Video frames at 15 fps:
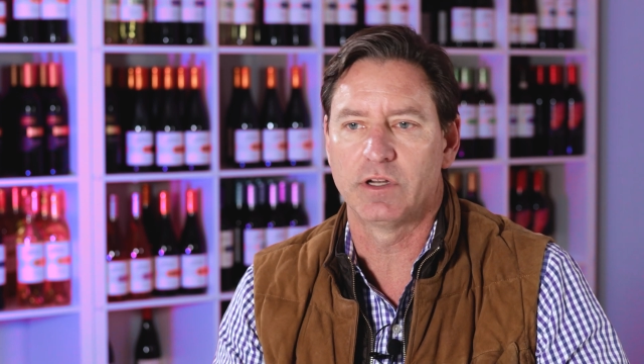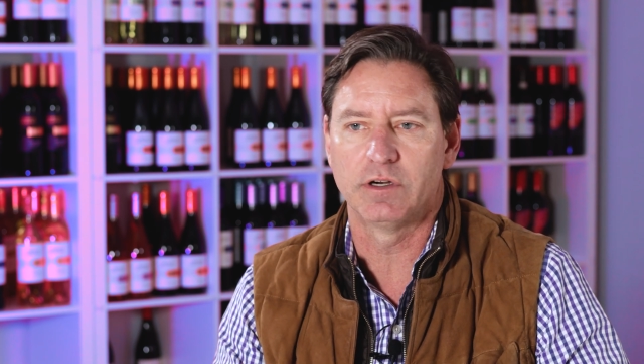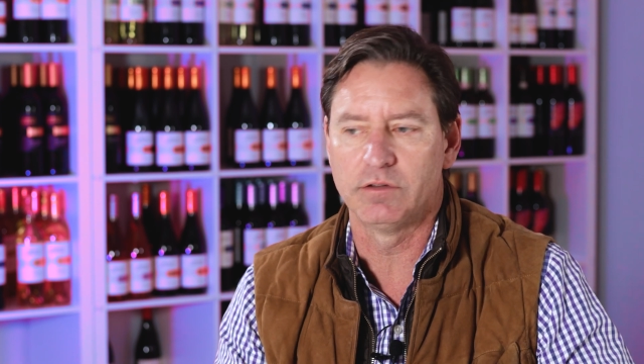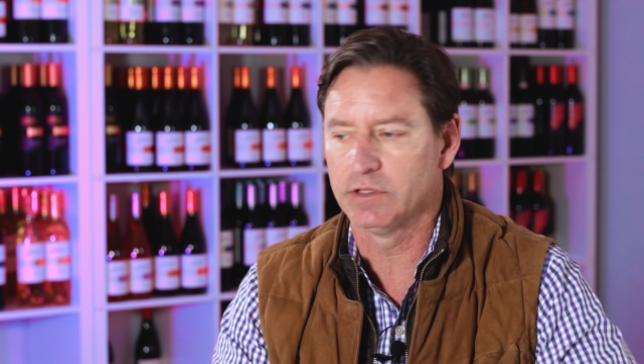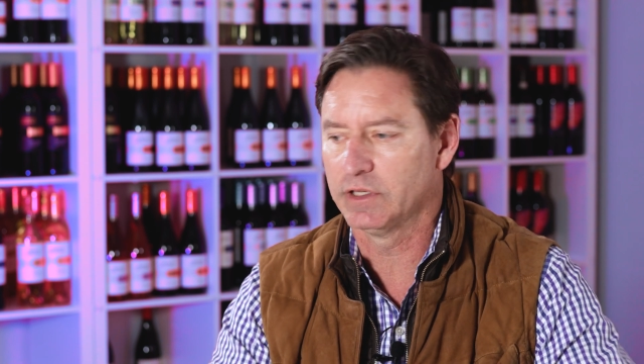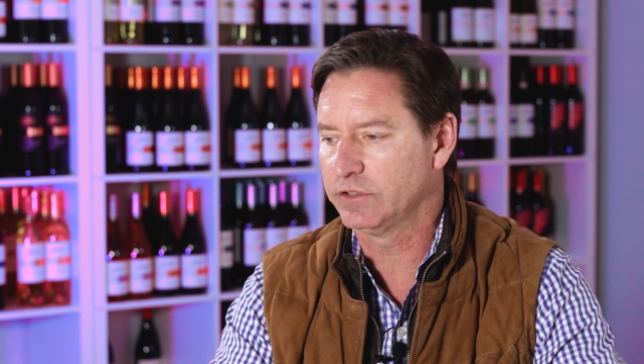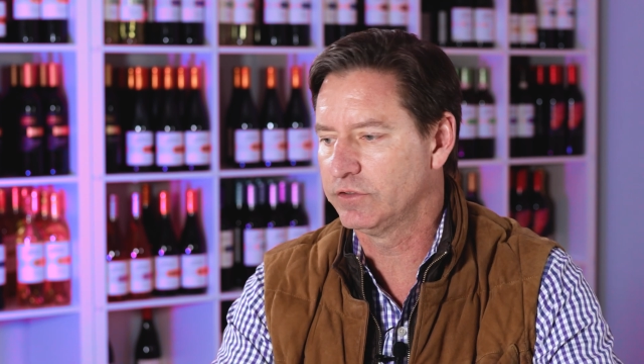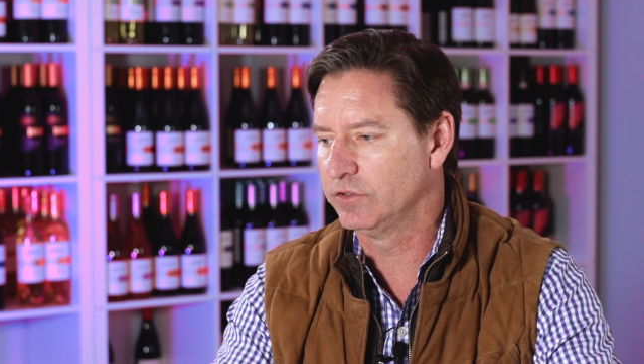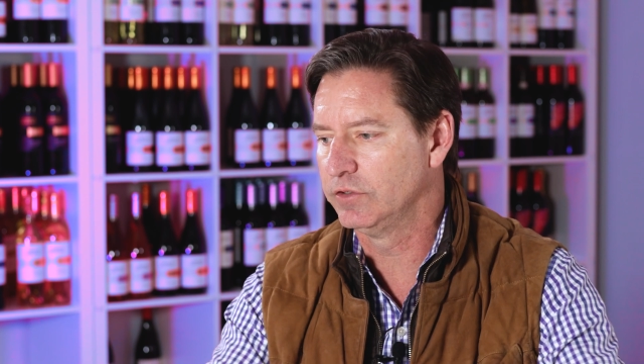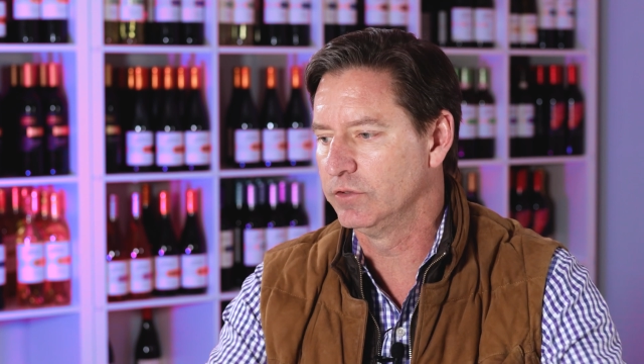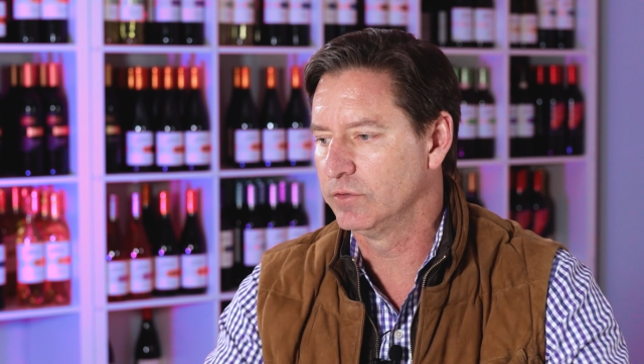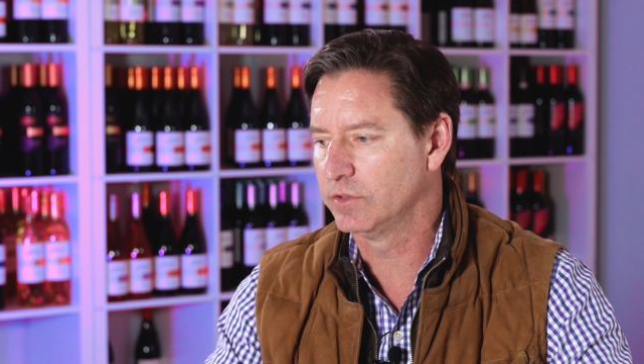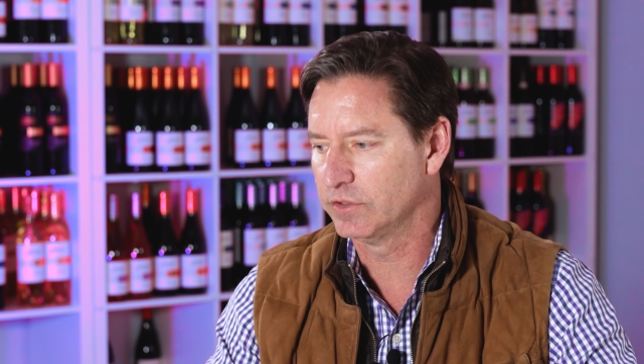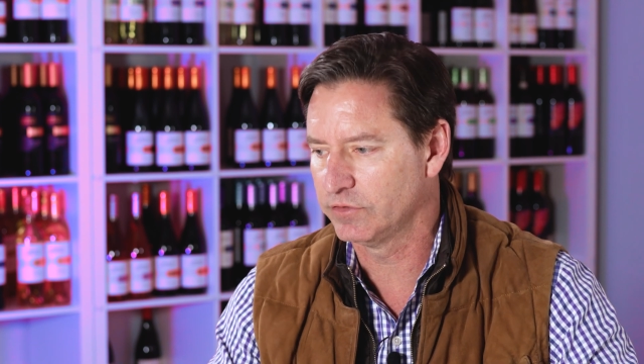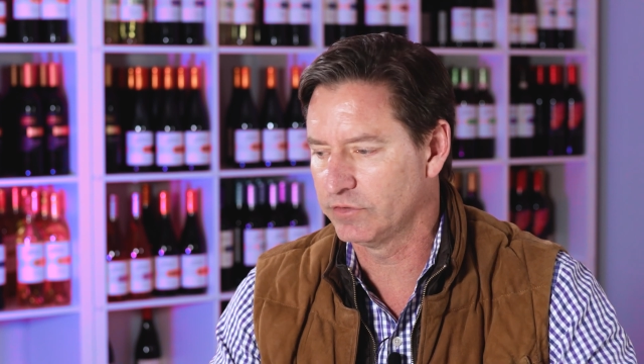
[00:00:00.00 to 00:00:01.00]
I don't like to
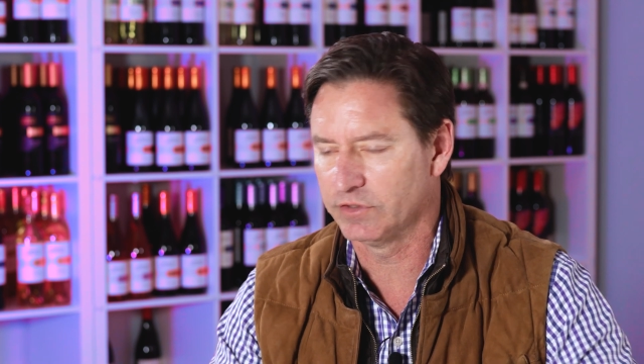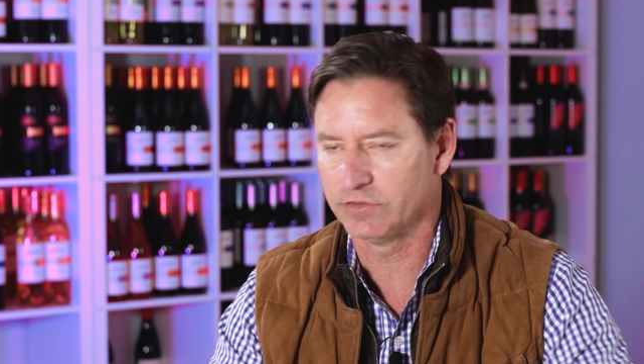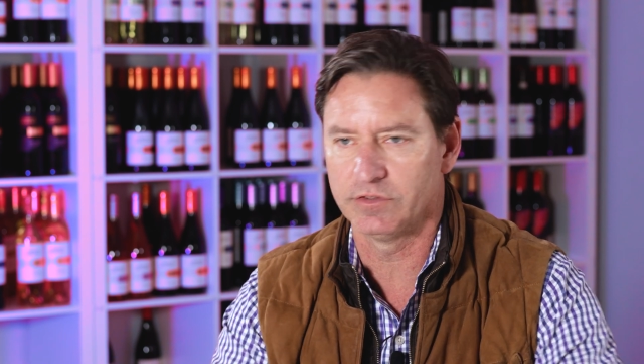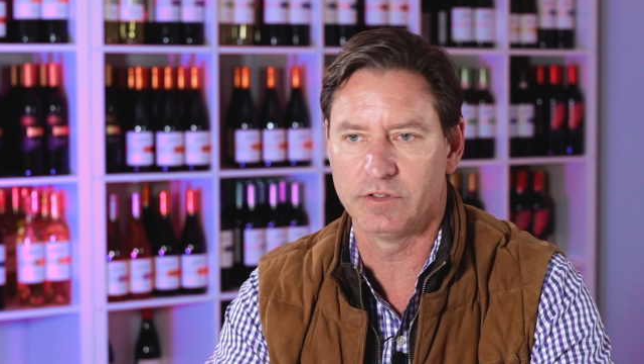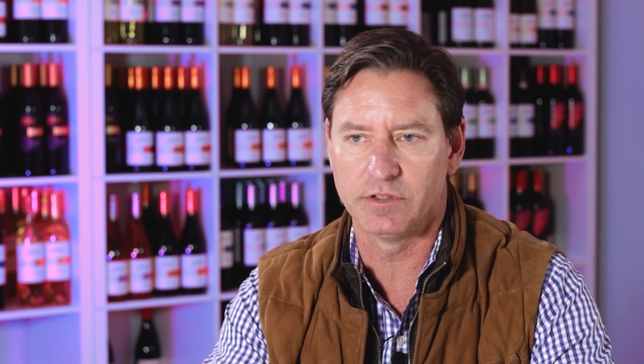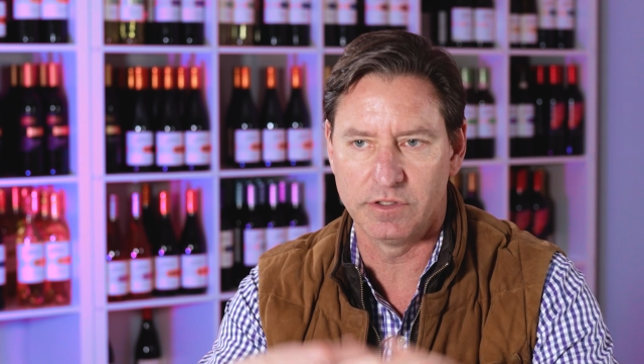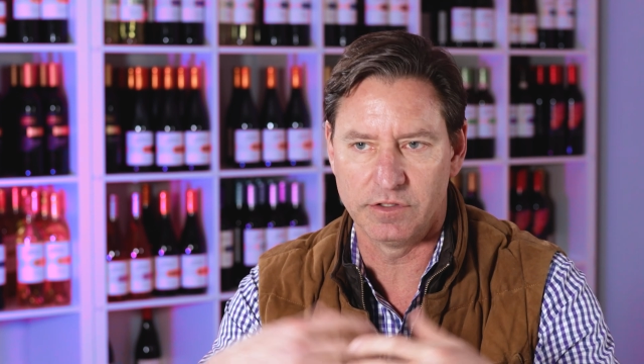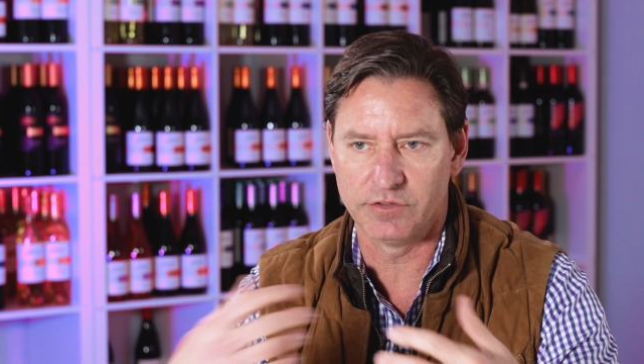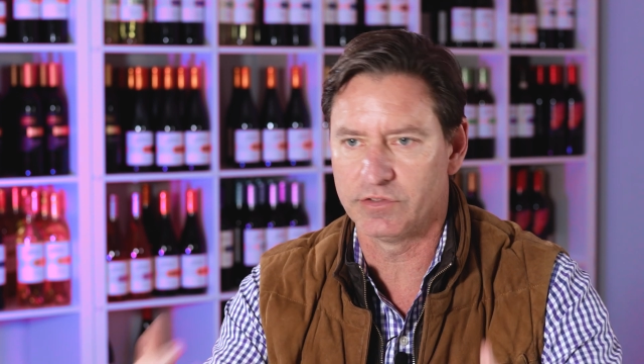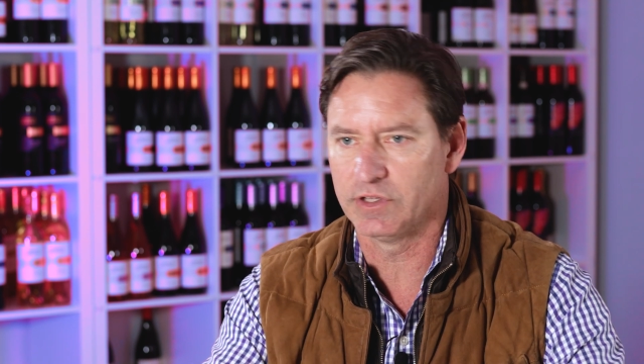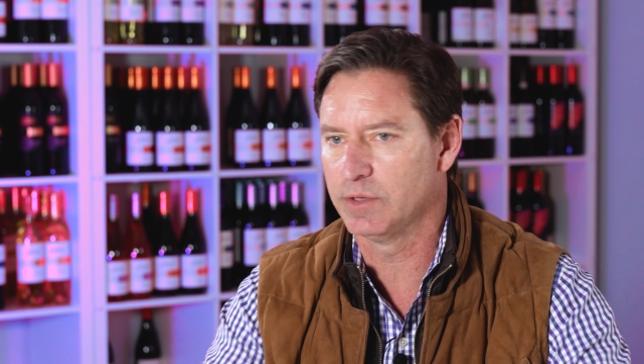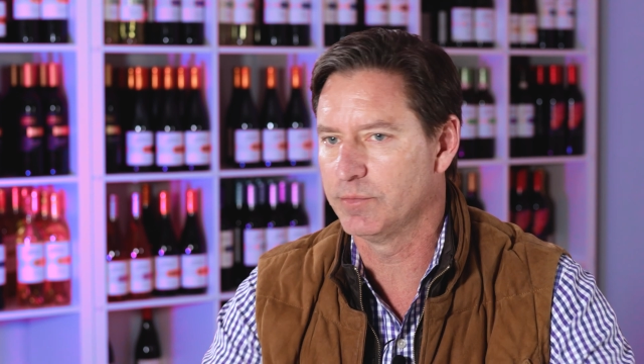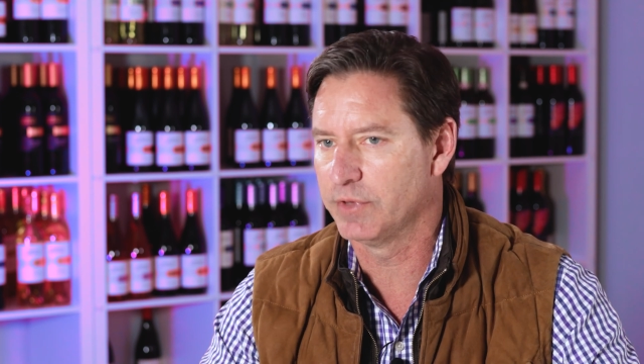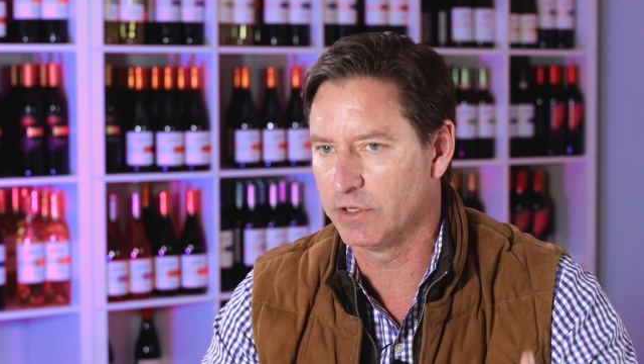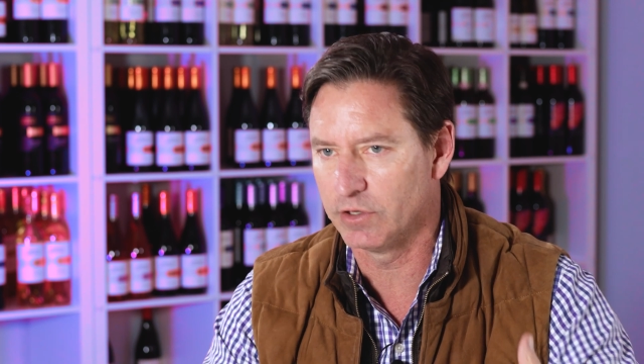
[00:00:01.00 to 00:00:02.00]
do consistently the
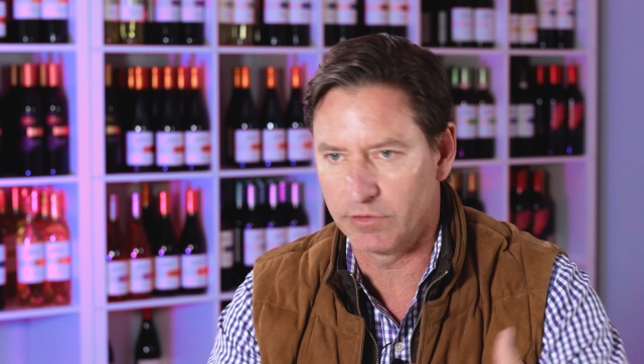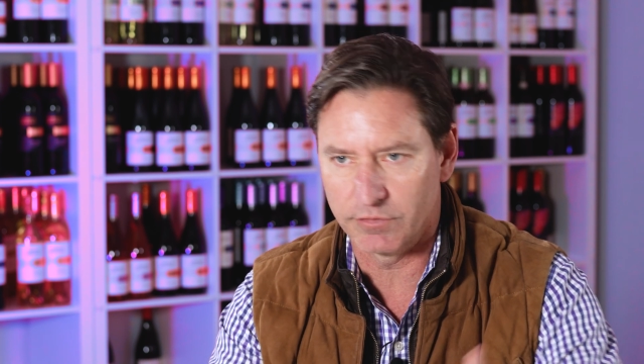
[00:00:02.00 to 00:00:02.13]
same thing